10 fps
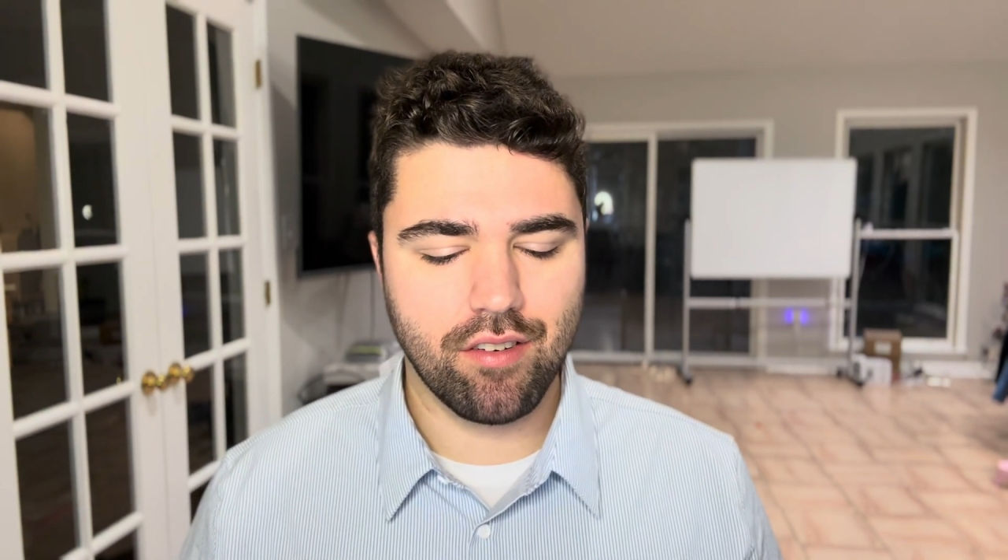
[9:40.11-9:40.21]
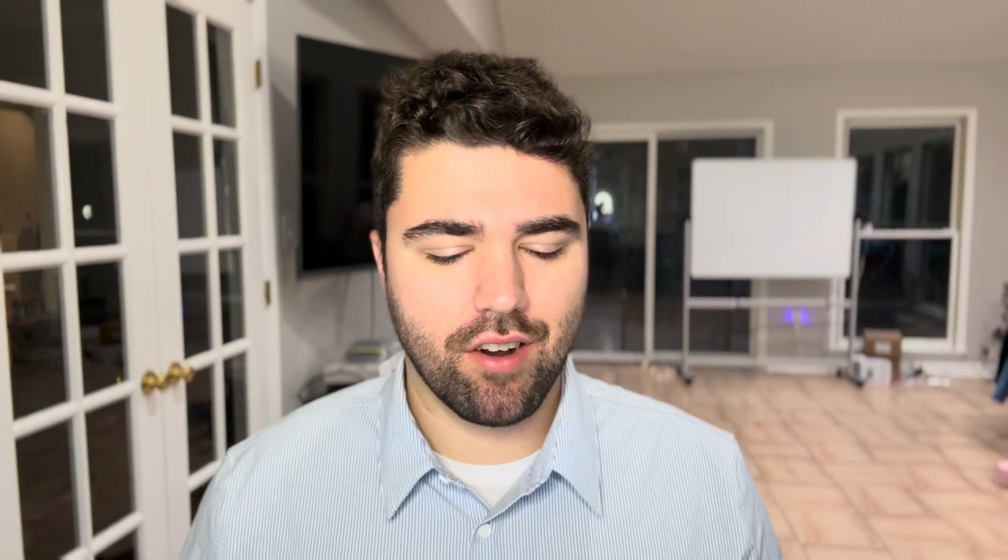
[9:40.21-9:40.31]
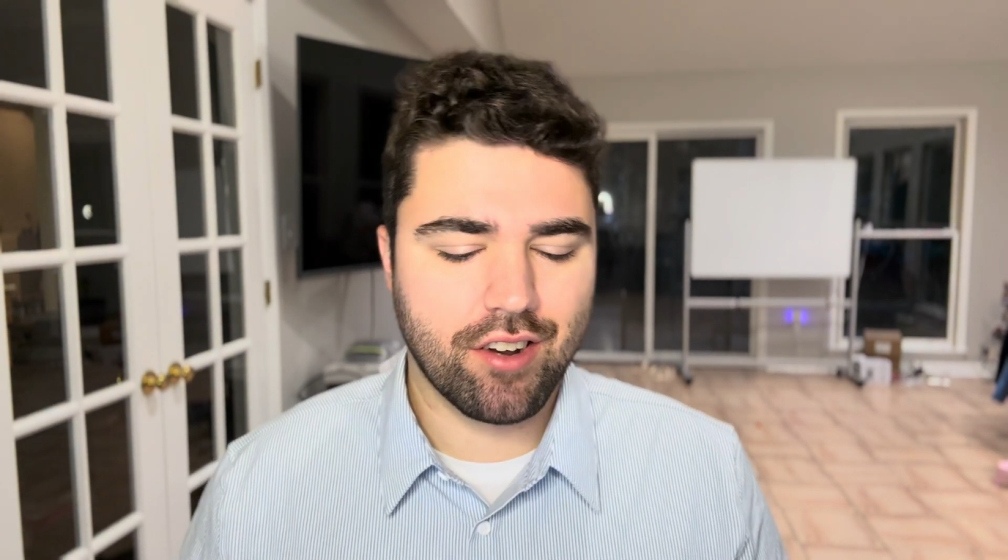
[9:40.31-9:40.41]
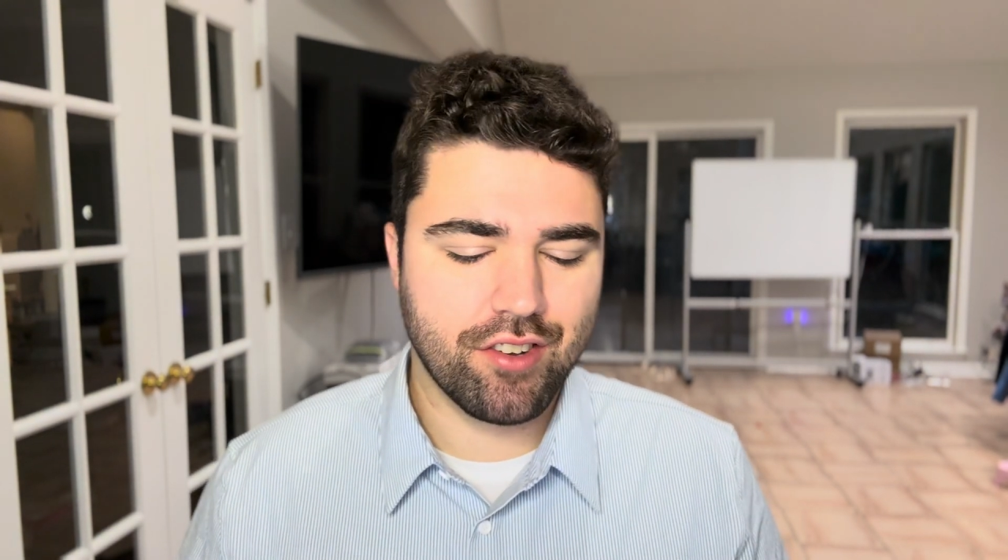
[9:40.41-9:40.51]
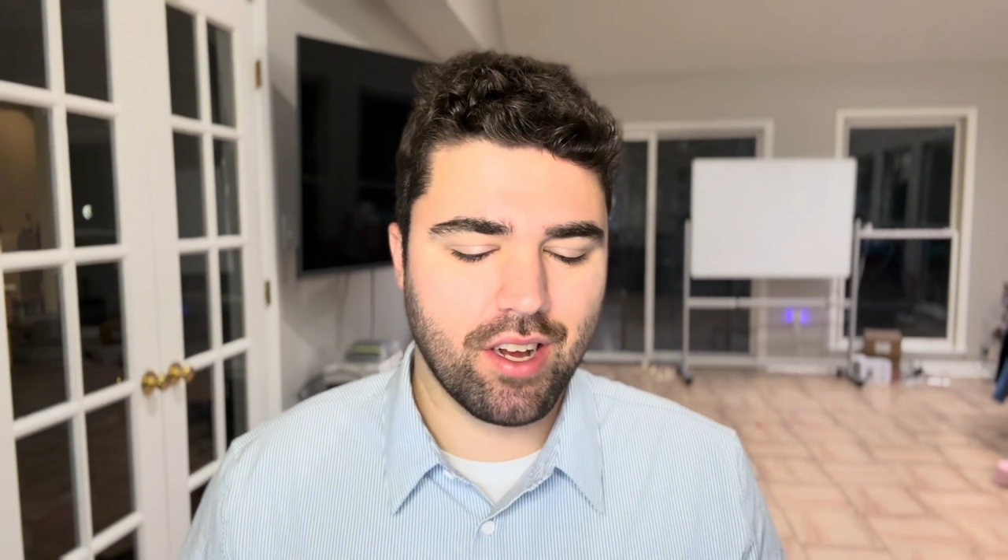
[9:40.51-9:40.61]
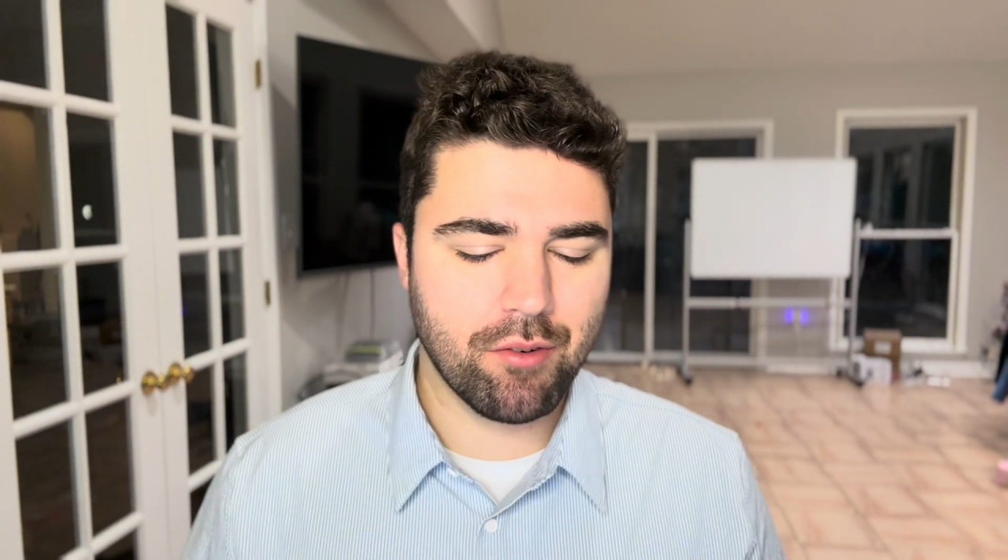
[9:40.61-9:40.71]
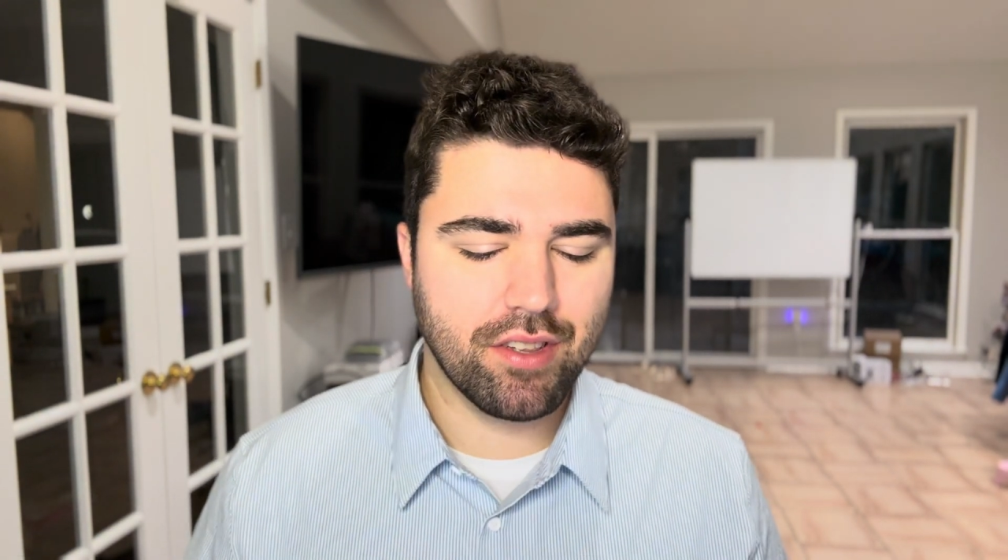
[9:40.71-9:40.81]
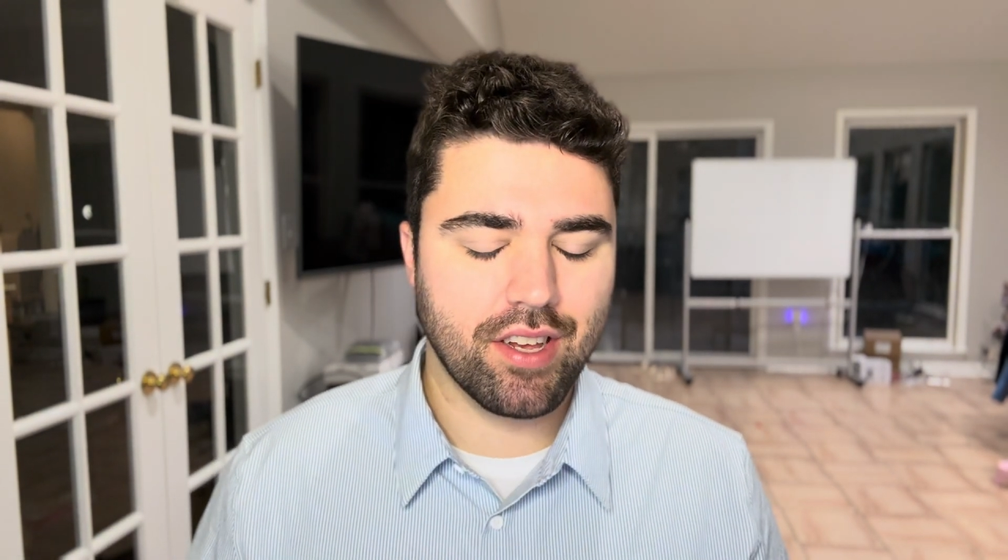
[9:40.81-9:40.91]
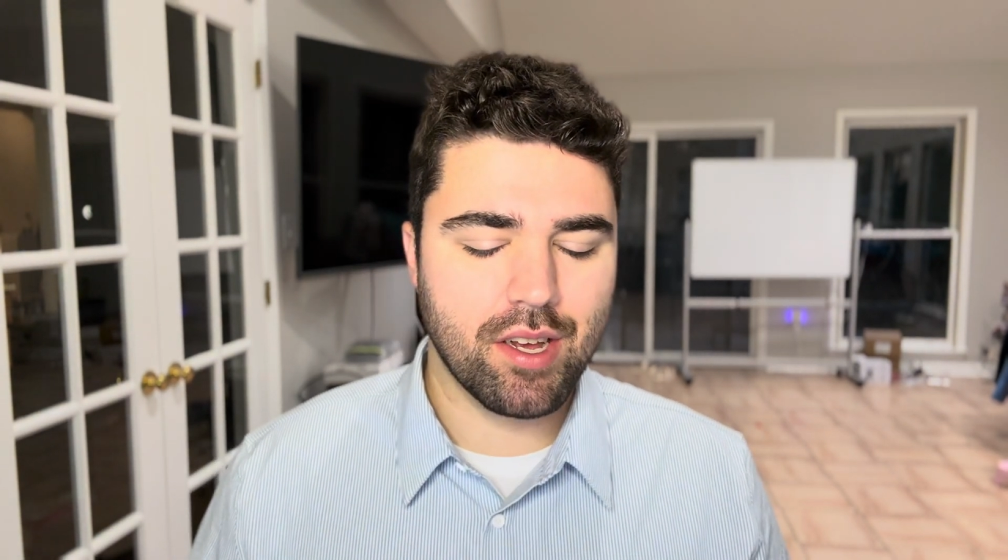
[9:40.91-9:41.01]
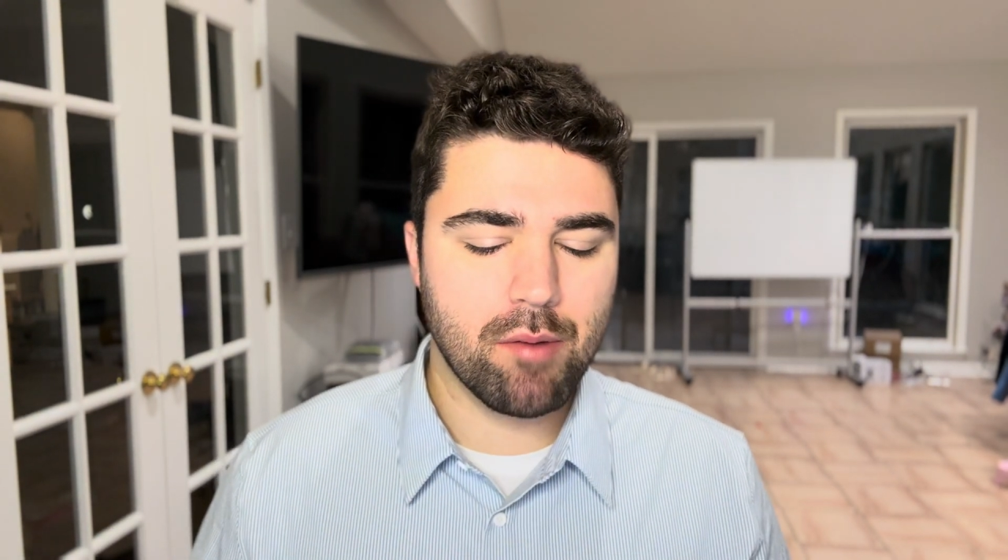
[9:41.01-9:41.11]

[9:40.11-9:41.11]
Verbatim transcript: Or actually, I wouldn't say